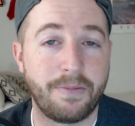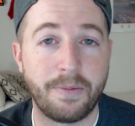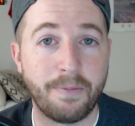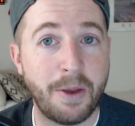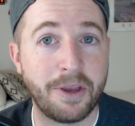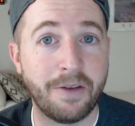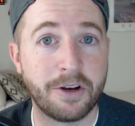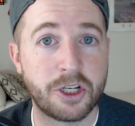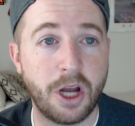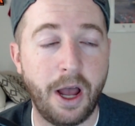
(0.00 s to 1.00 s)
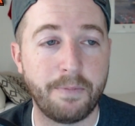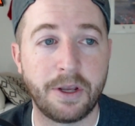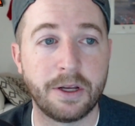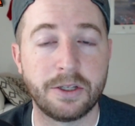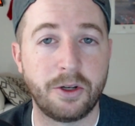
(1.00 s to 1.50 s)
maybe give it a shot
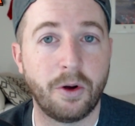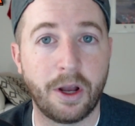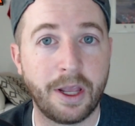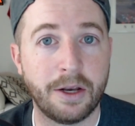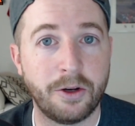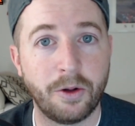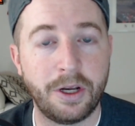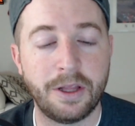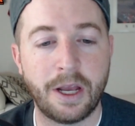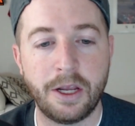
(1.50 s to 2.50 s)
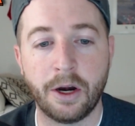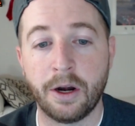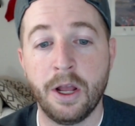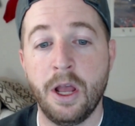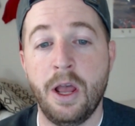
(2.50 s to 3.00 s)
because, you only need that year.
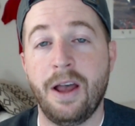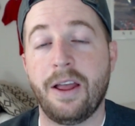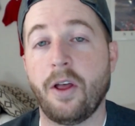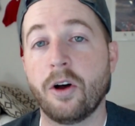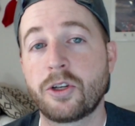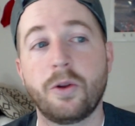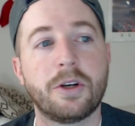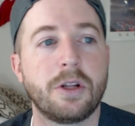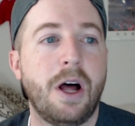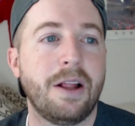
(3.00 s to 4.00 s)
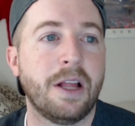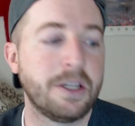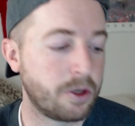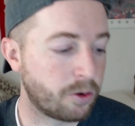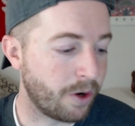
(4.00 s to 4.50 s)
Also, there's a lot
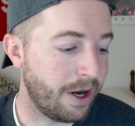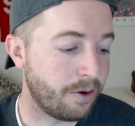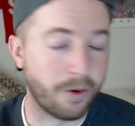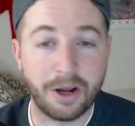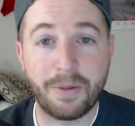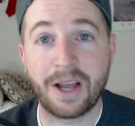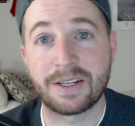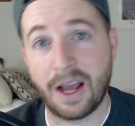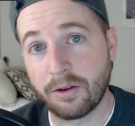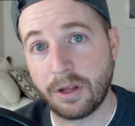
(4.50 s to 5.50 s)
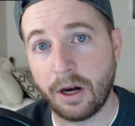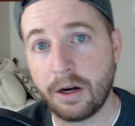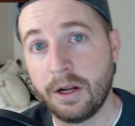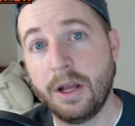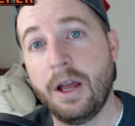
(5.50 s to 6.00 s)
less great running backs out there.
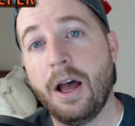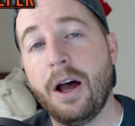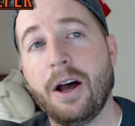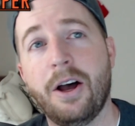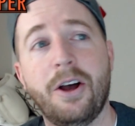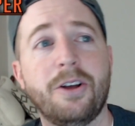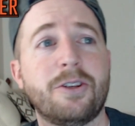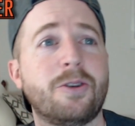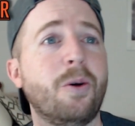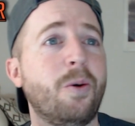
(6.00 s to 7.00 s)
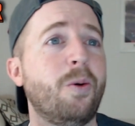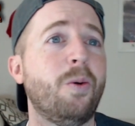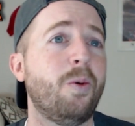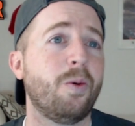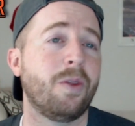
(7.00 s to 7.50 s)

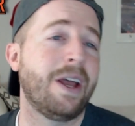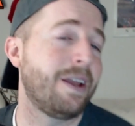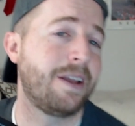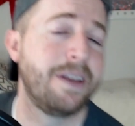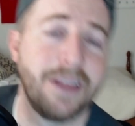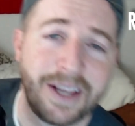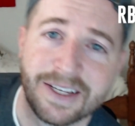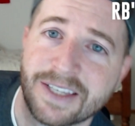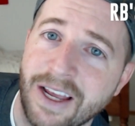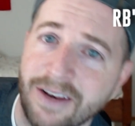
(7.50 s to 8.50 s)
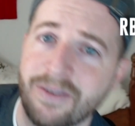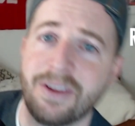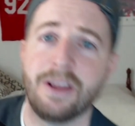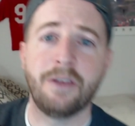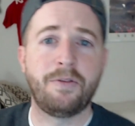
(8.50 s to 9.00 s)
So like I said,
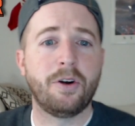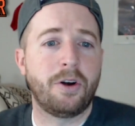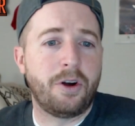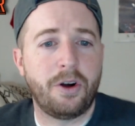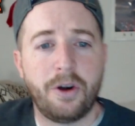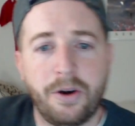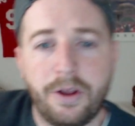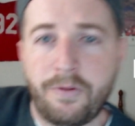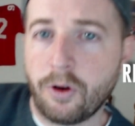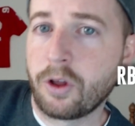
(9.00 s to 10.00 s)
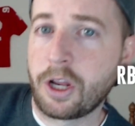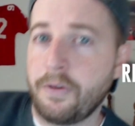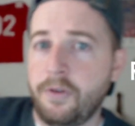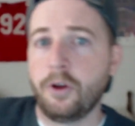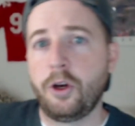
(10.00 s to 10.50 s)
if you're looking to
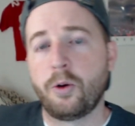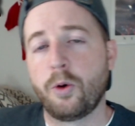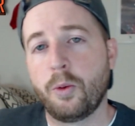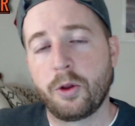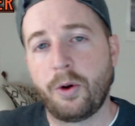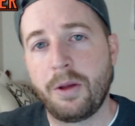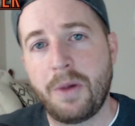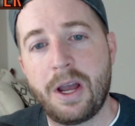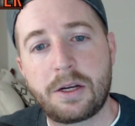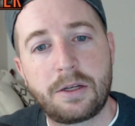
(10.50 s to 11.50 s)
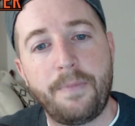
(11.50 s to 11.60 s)
fill your room with running backs,